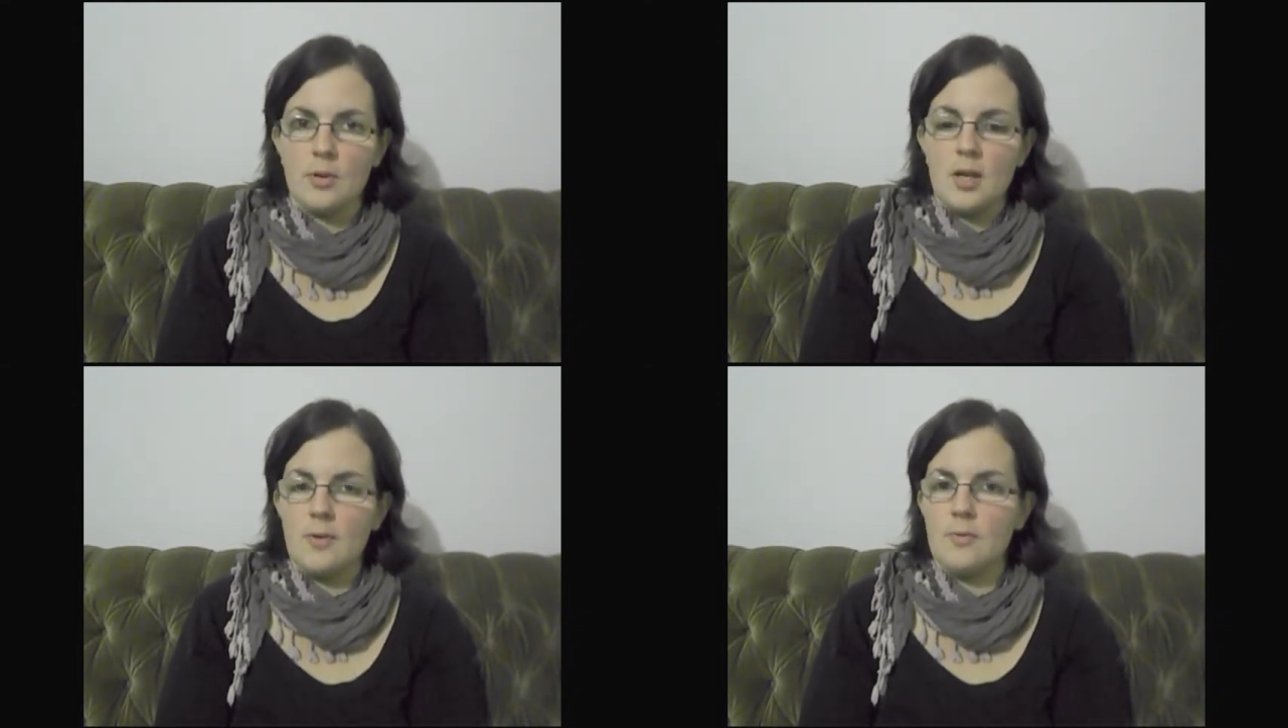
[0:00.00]

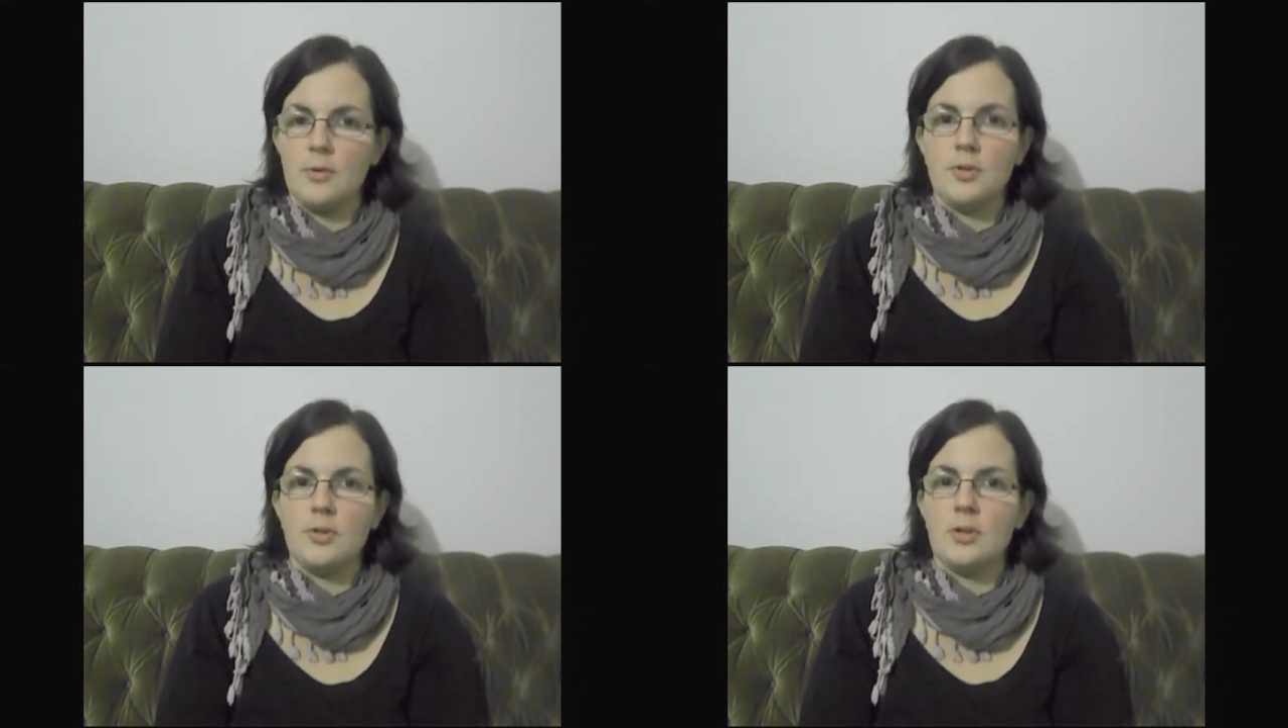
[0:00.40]
He
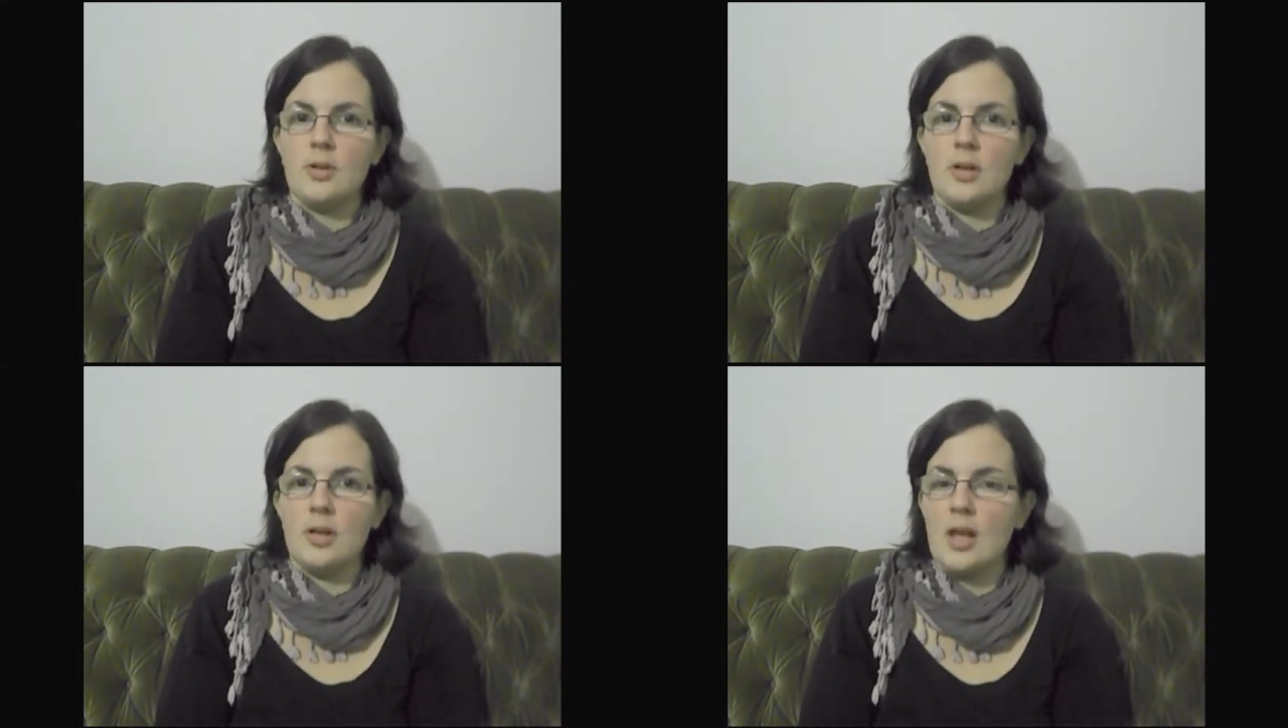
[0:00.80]
would
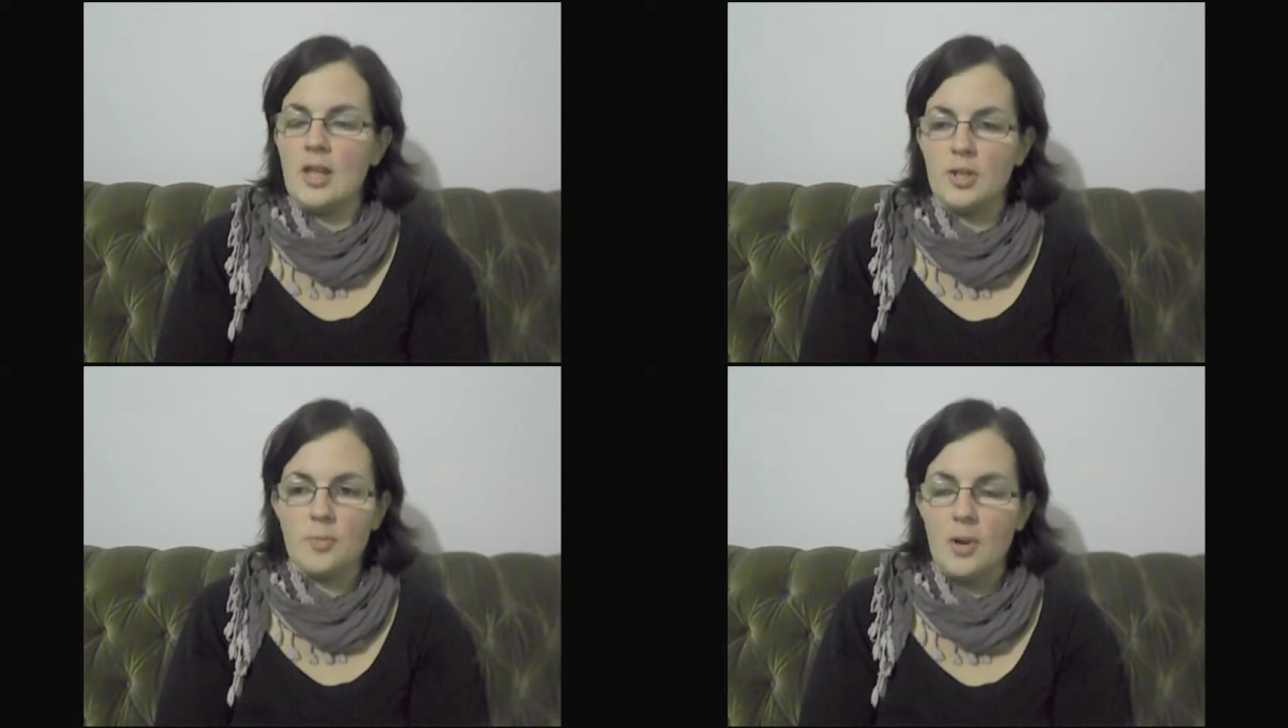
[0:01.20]

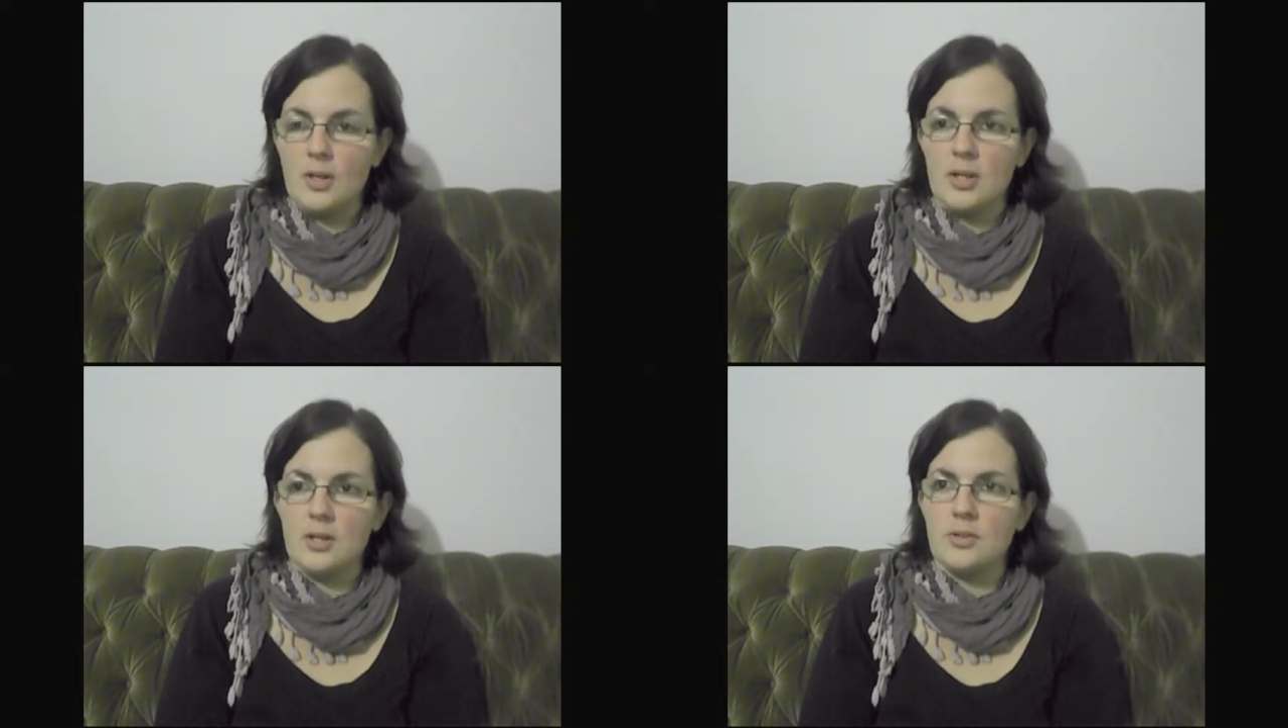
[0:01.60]
lend
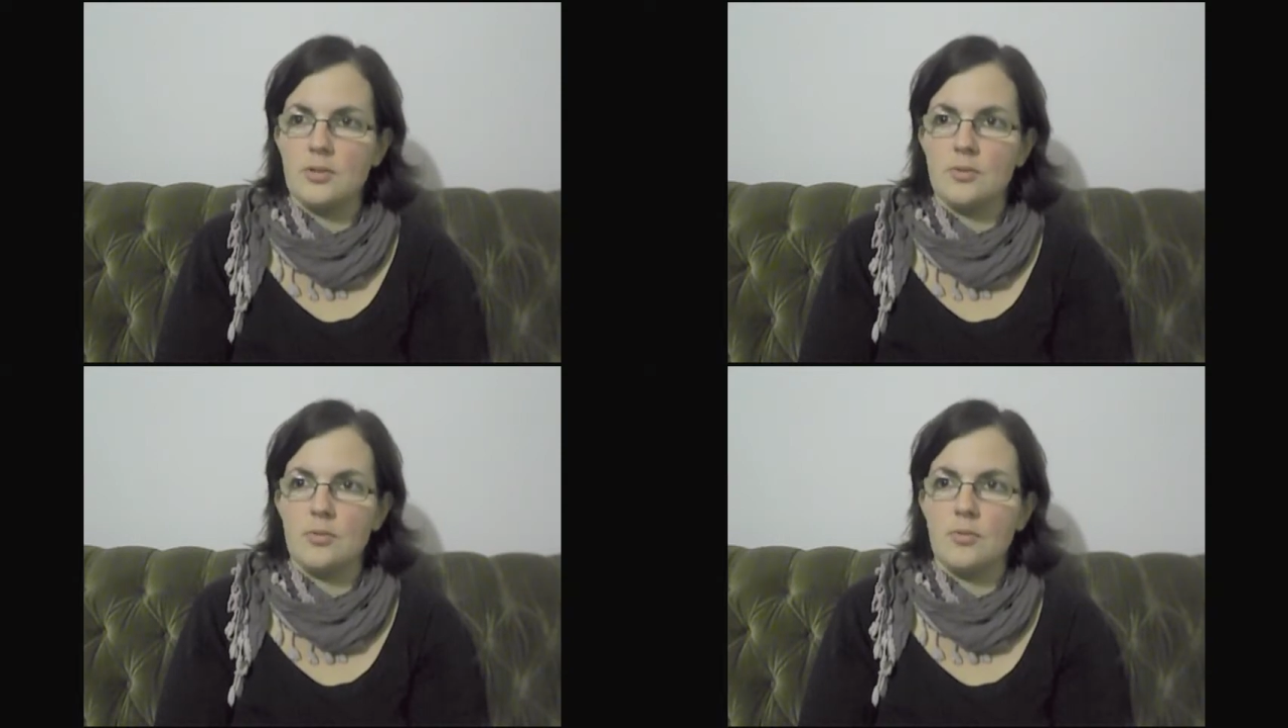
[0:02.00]
money
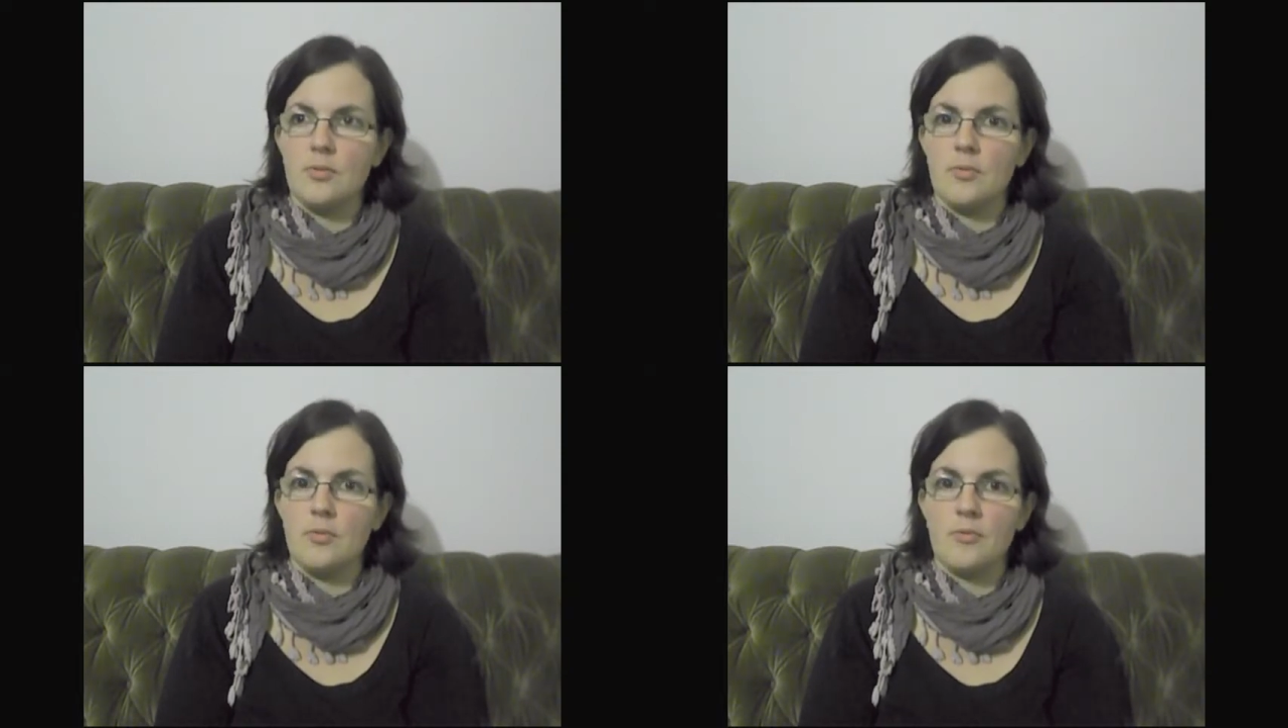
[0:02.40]
to
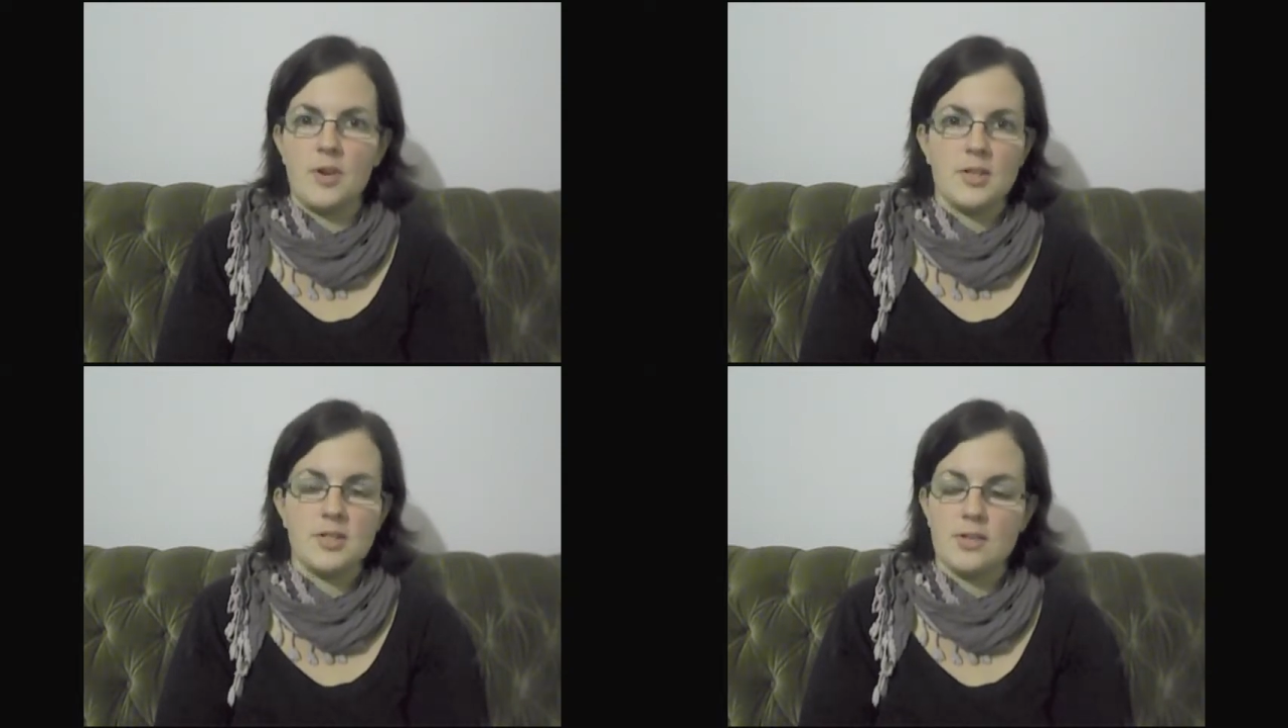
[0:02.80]

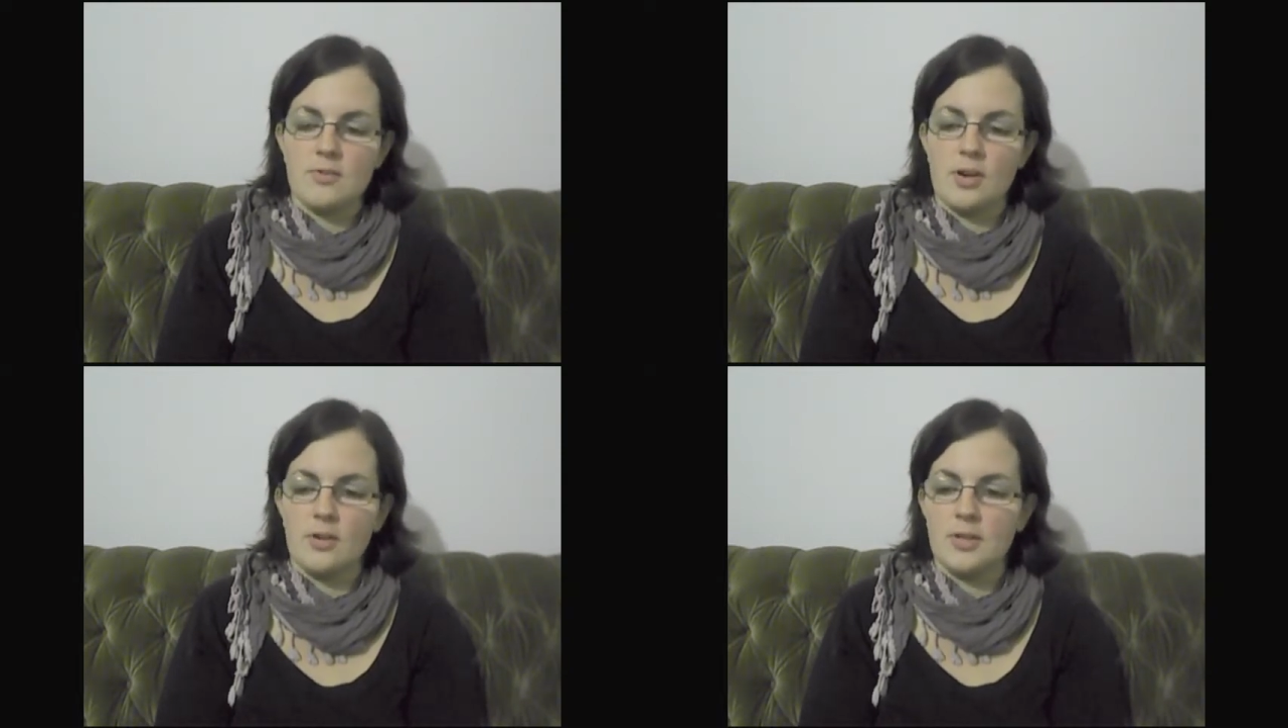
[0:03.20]
friends and
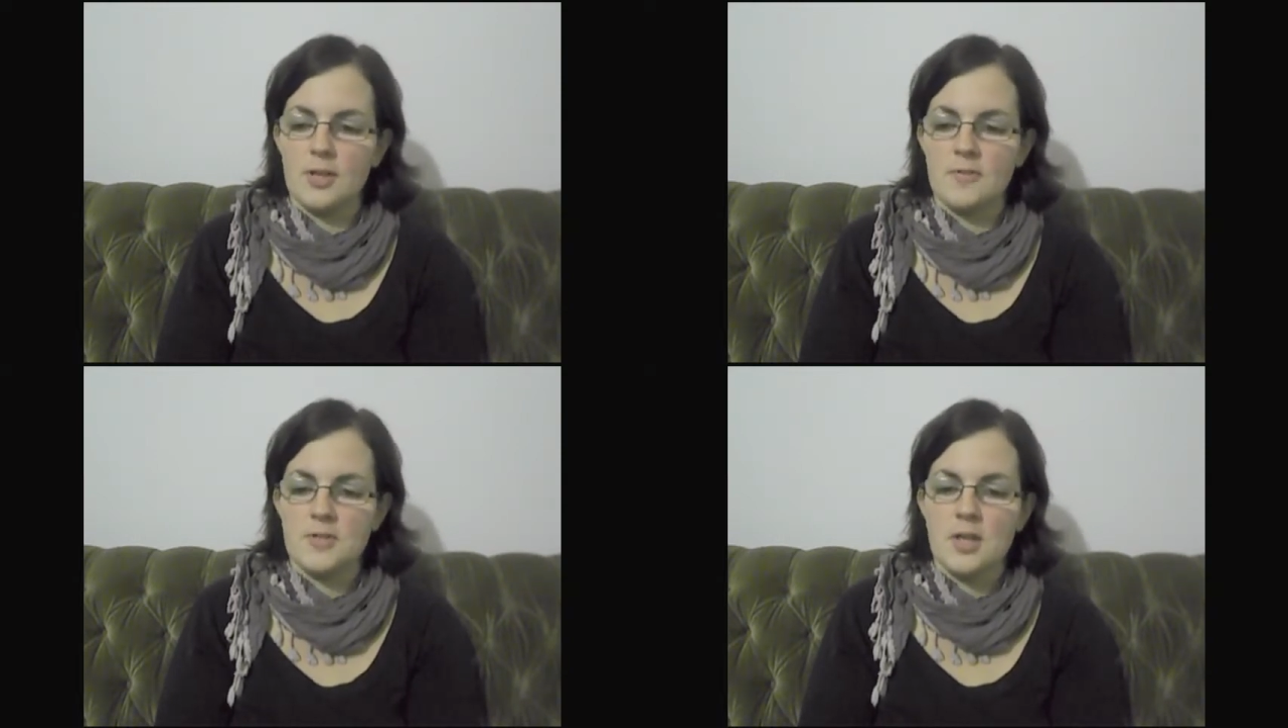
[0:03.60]
relatives.